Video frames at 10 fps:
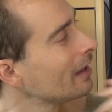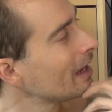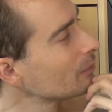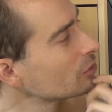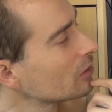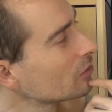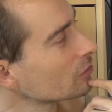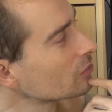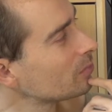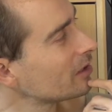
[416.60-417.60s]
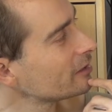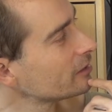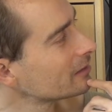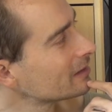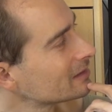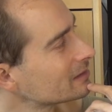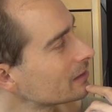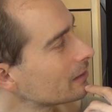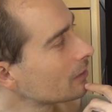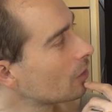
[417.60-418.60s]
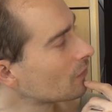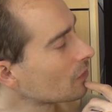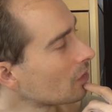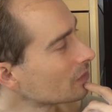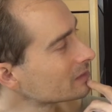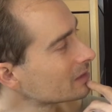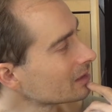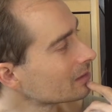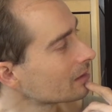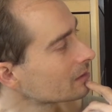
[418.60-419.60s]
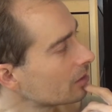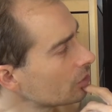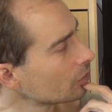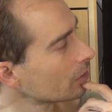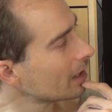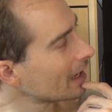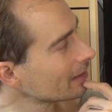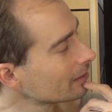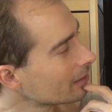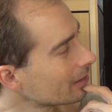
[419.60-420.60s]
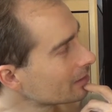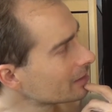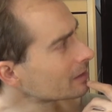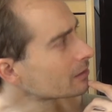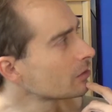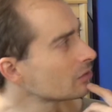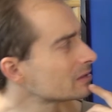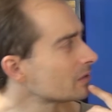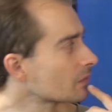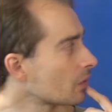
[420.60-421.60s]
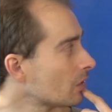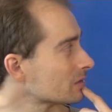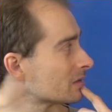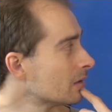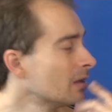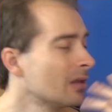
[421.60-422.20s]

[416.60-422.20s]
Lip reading: And what you're going to play here is, of course, tic-tac-toe. And tic-tac-toe is, of course,